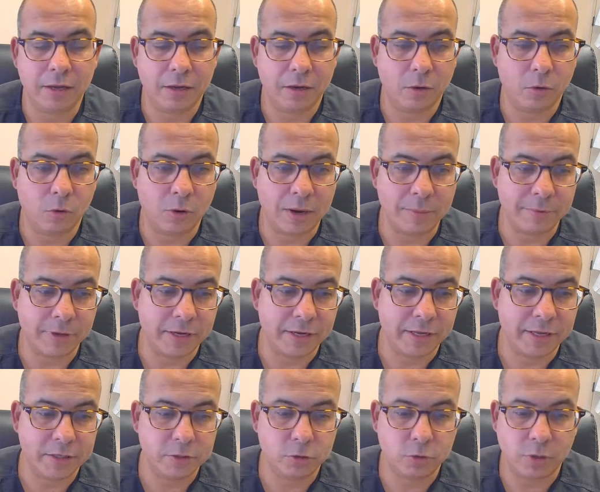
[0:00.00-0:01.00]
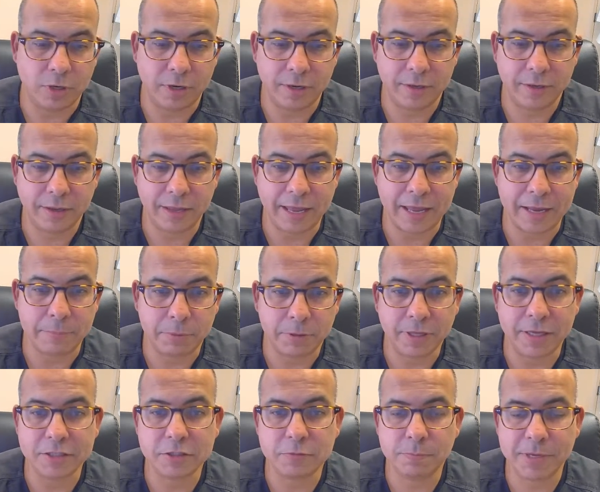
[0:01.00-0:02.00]
Or I'm going to get drug A
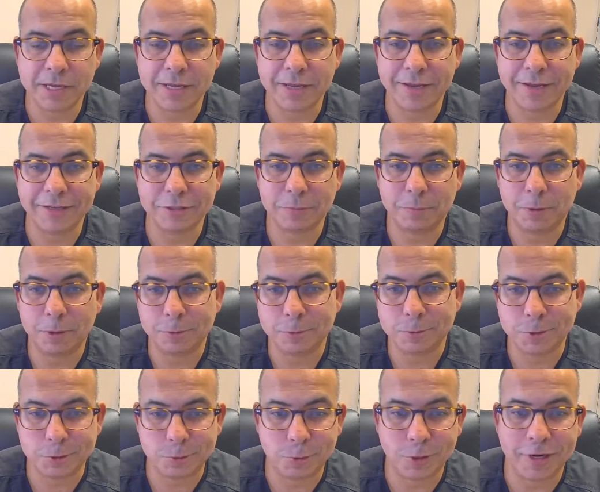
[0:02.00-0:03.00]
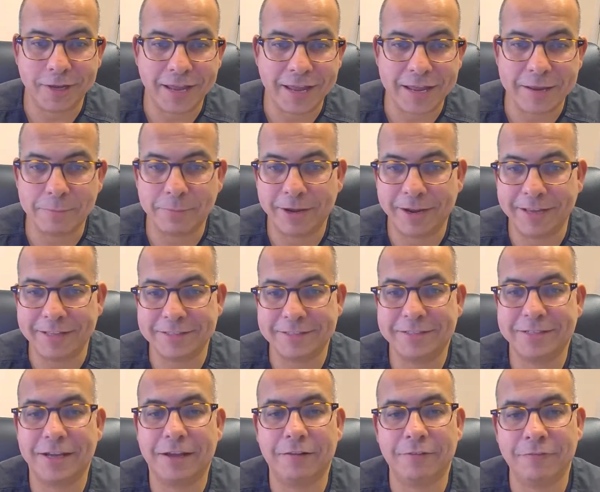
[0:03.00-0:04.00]
plus B as opposed to drug A by
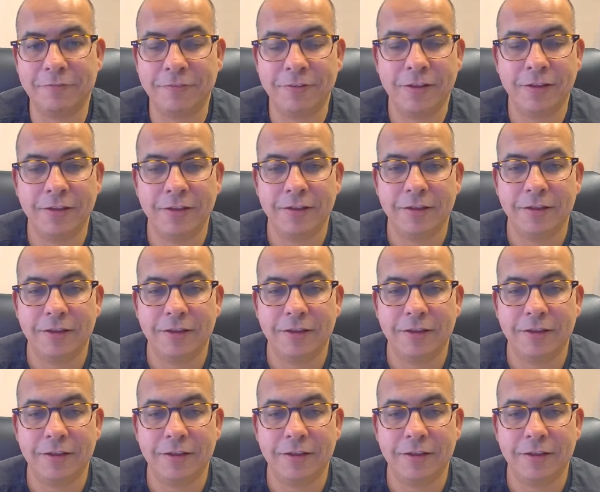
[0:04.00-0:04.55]
itself.